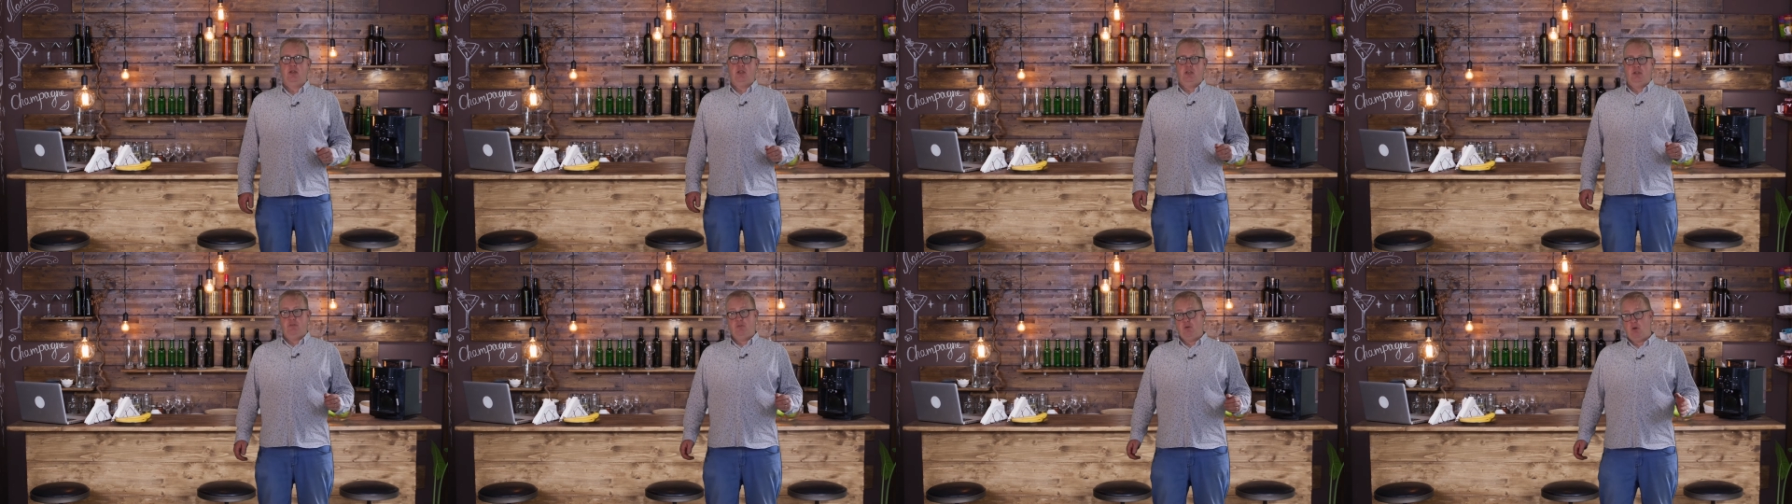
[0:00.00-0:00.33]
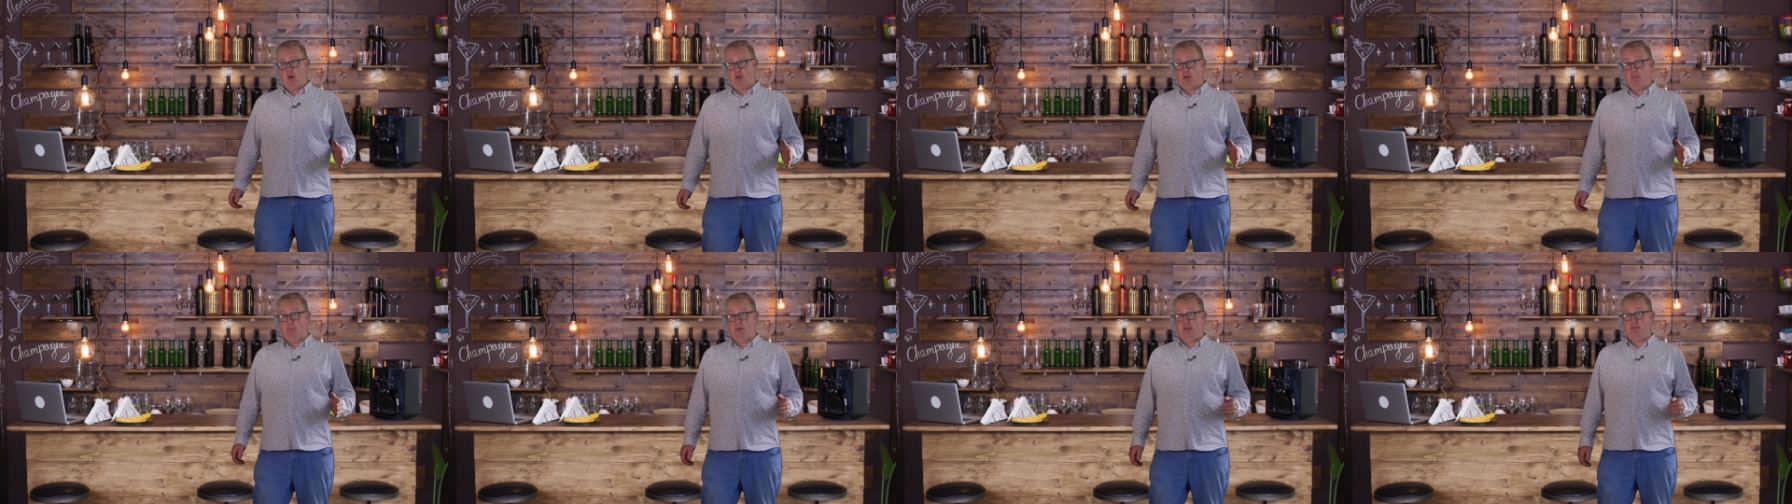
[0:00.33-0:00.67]
you've
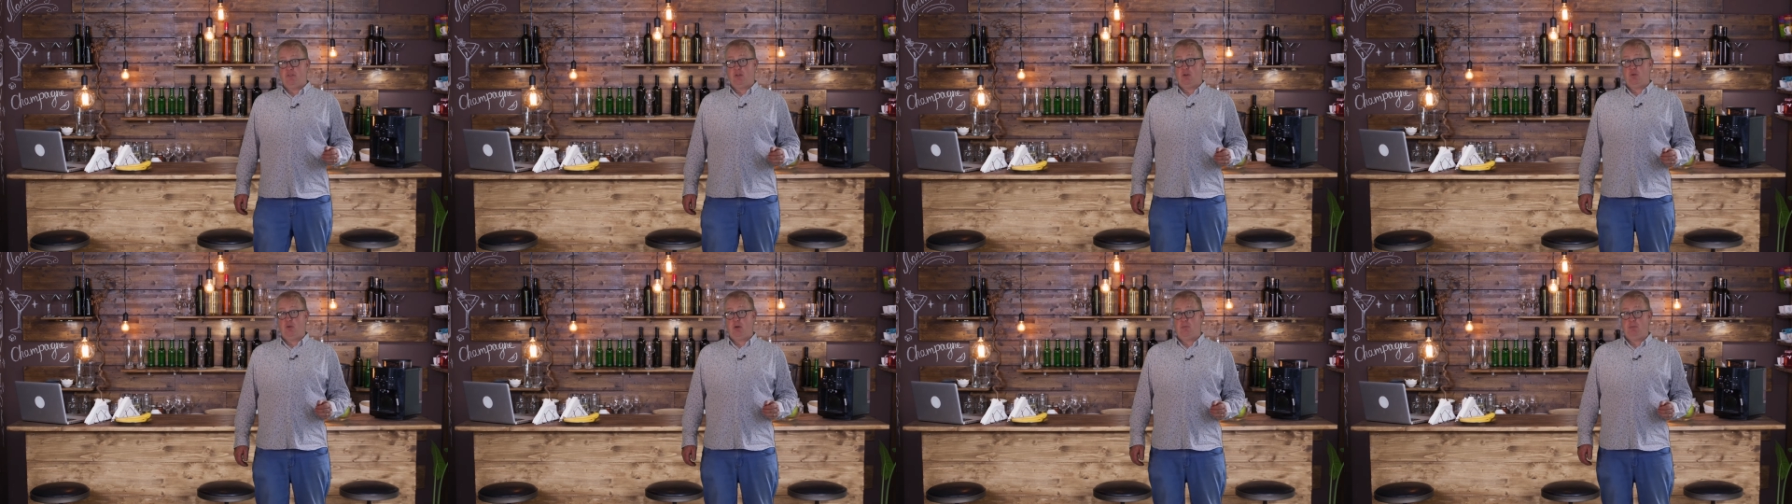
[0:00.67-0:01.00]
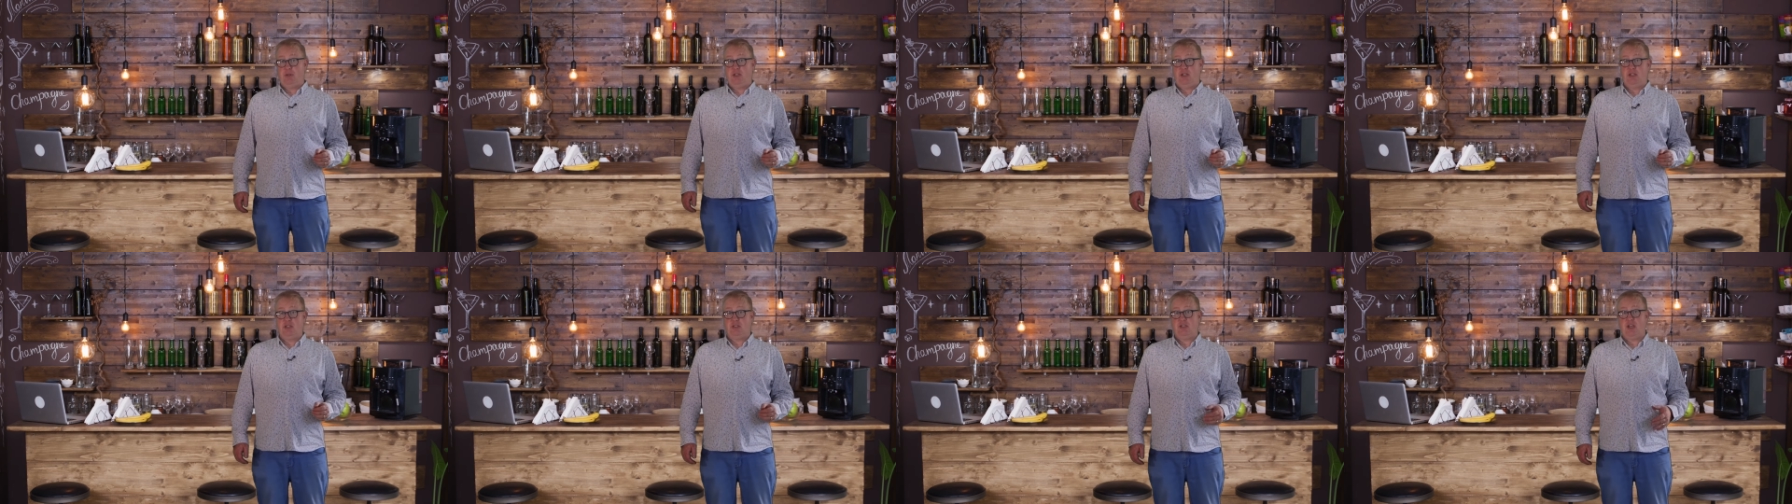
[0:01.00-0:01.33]
got a bit of
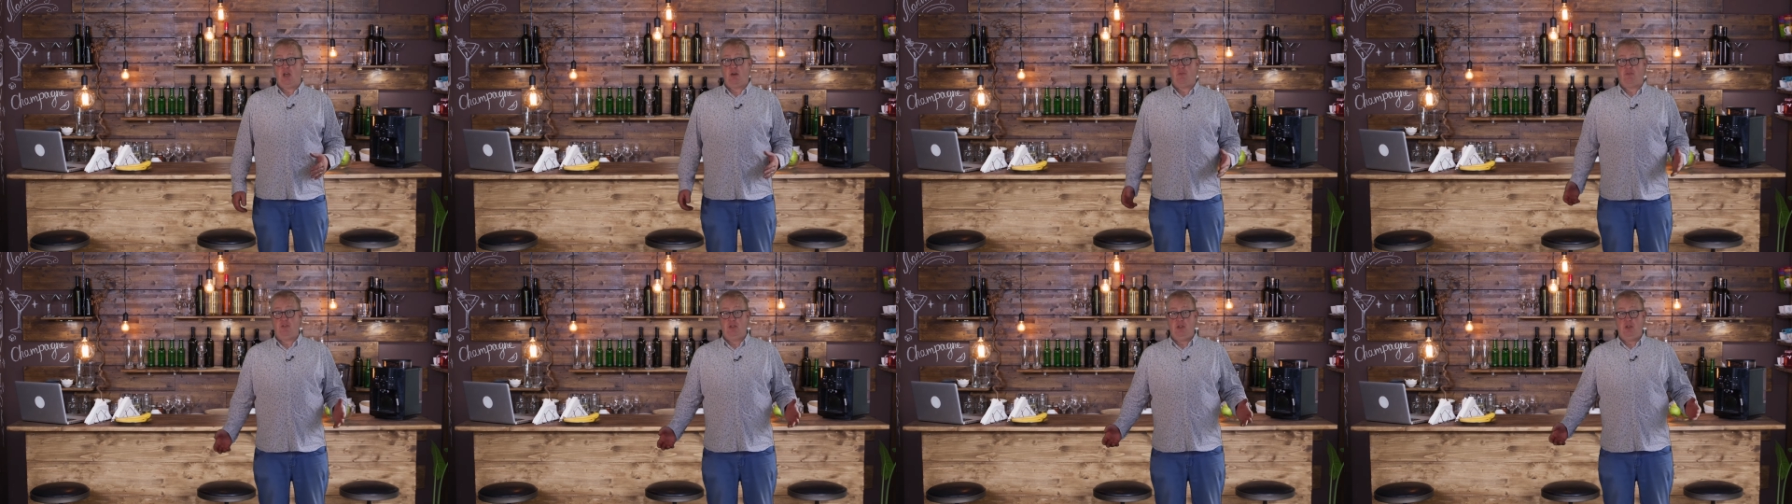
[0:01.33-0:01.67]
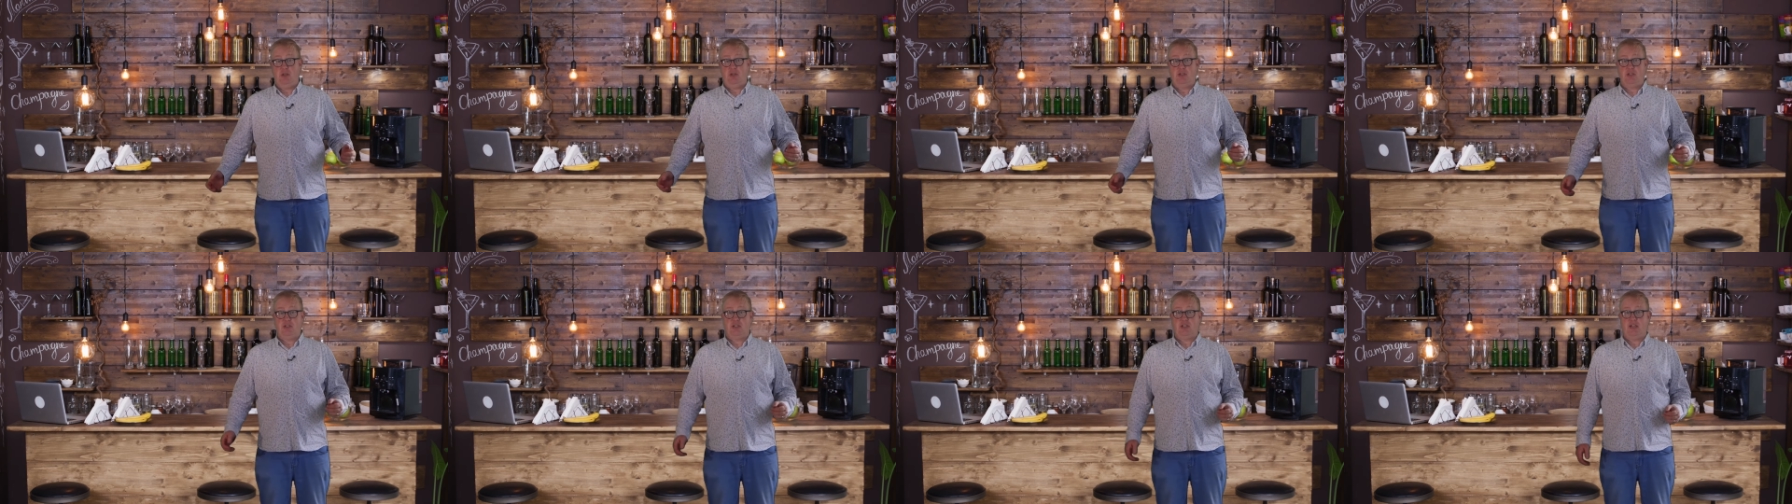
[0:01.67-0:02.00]
equipment yourself that
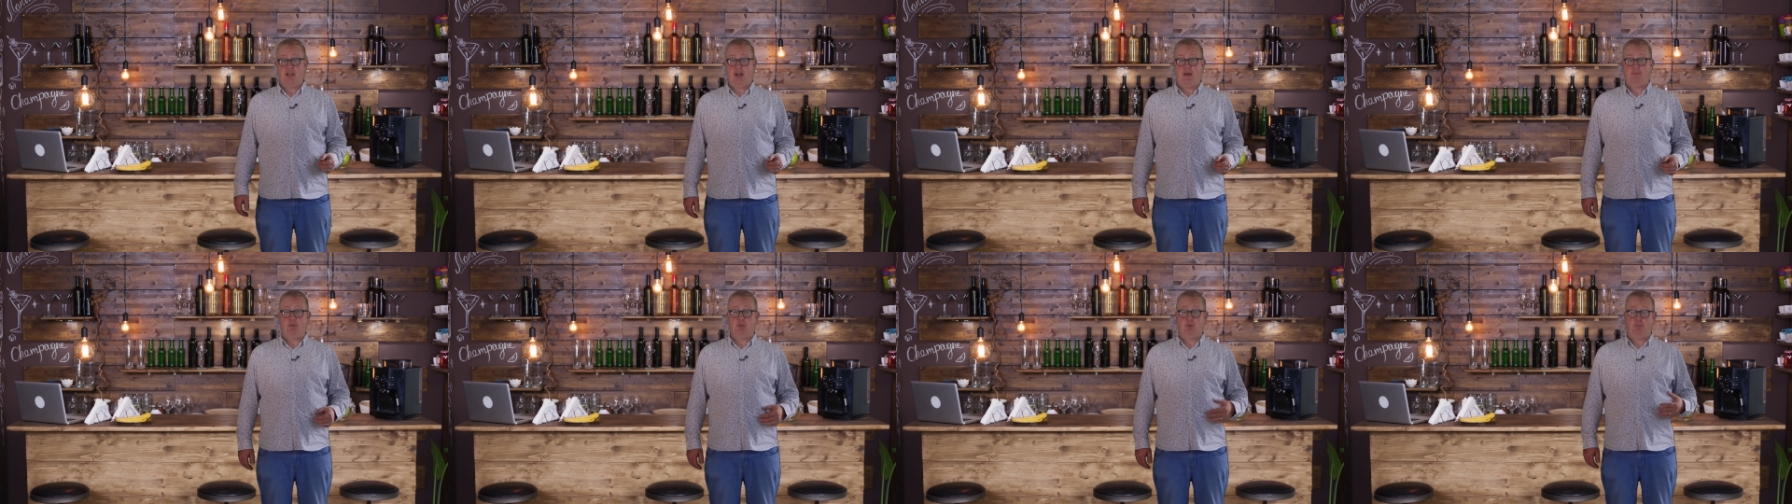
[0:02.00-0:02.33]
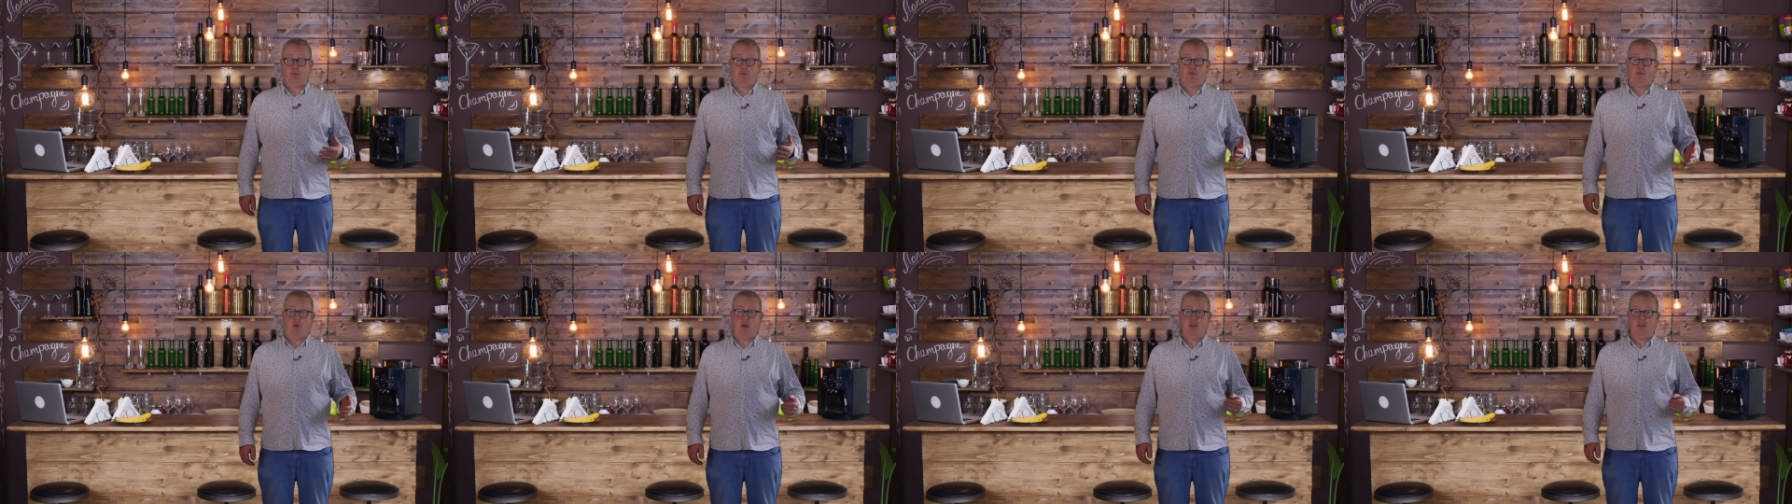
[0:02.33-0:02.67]
you can set up to
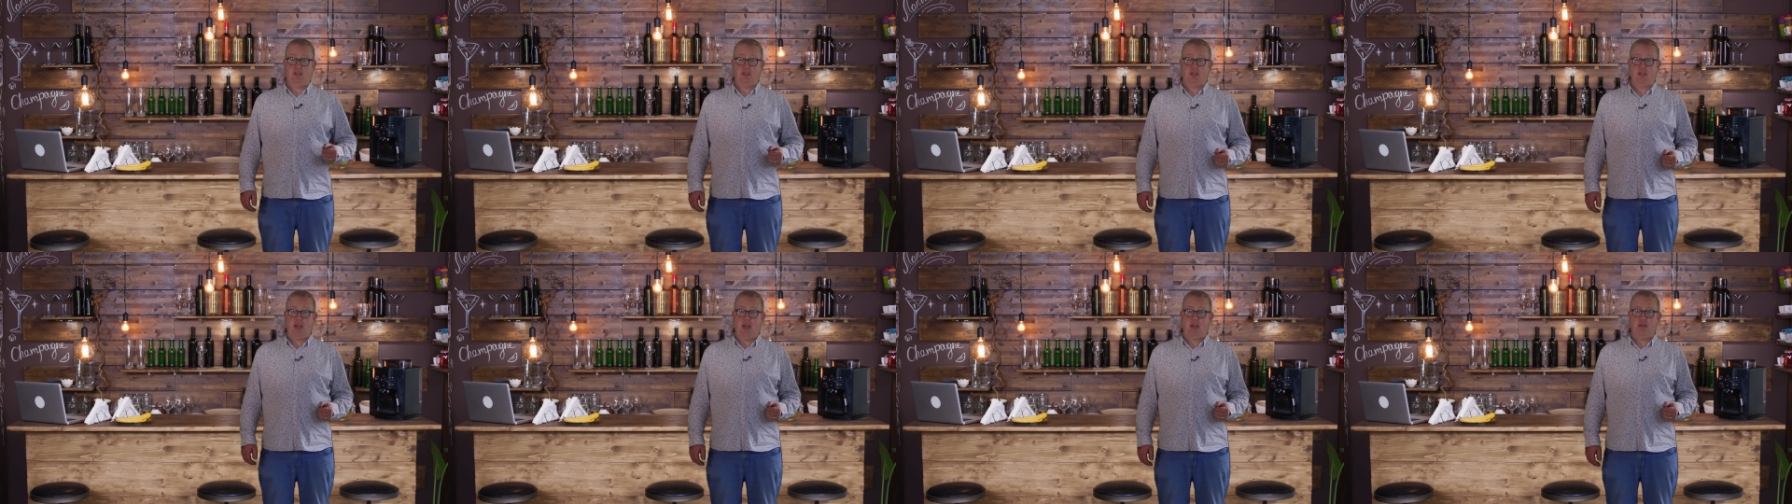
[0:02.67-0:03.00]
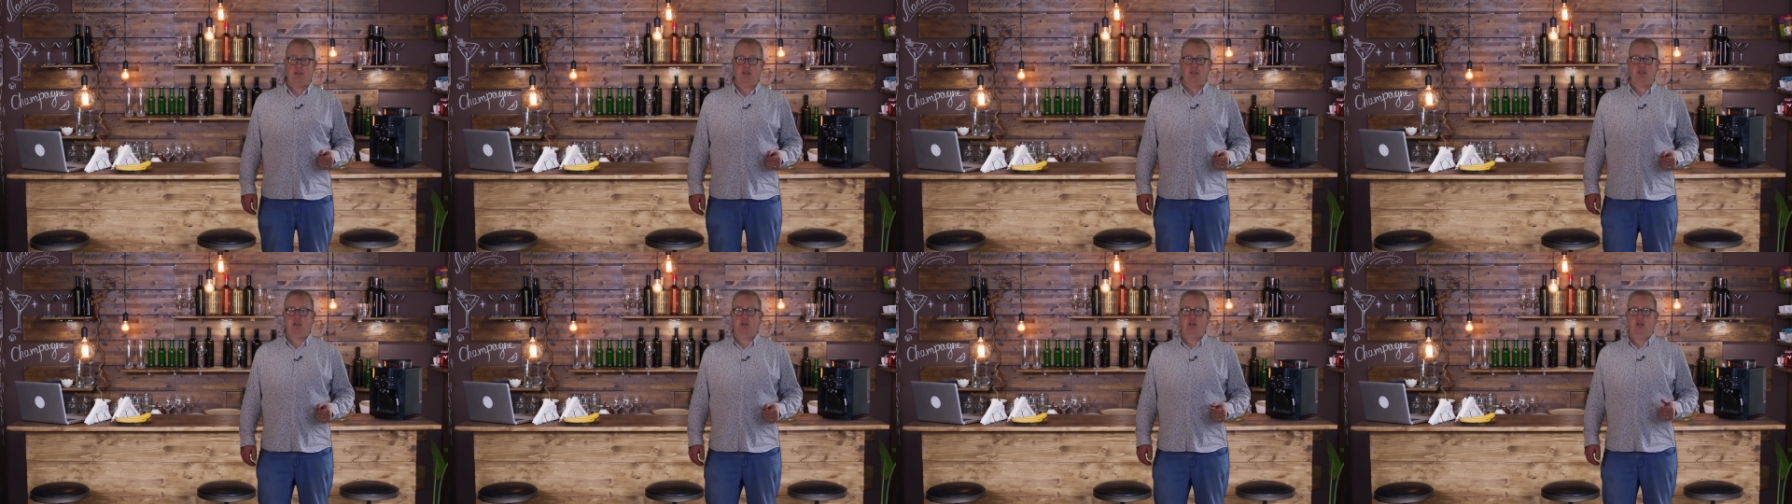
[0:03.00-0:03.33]
provide the
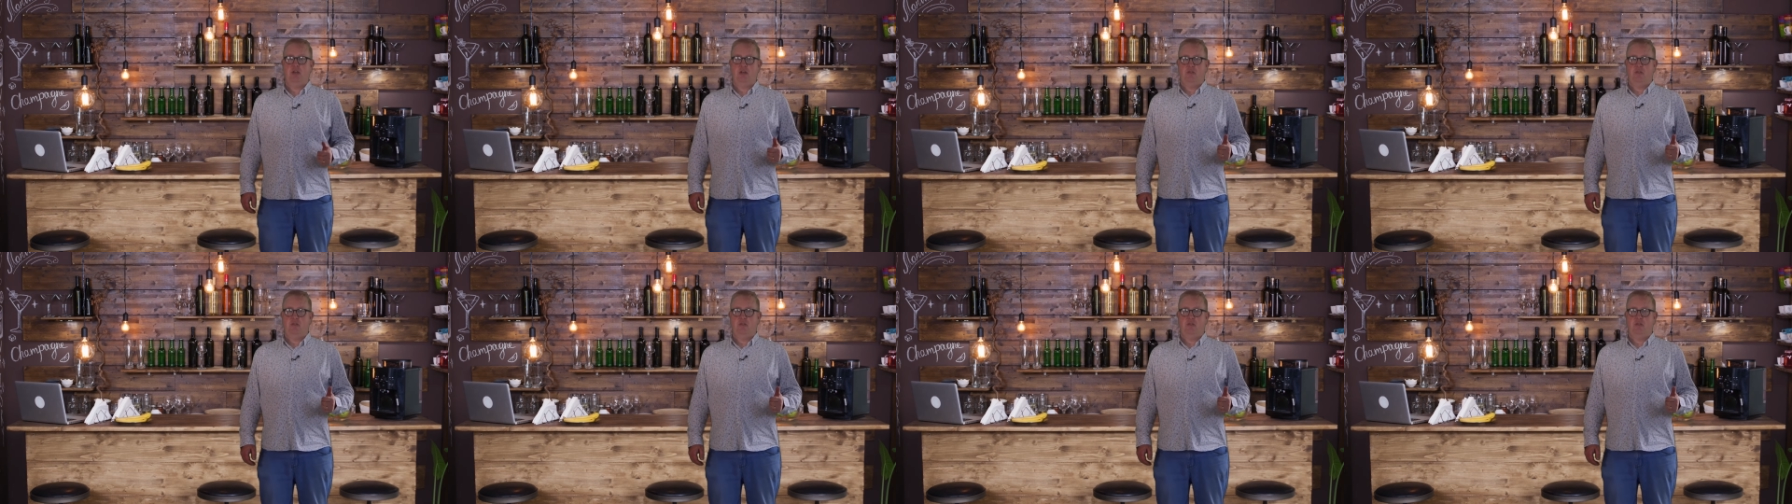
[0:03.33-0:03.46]
sounds,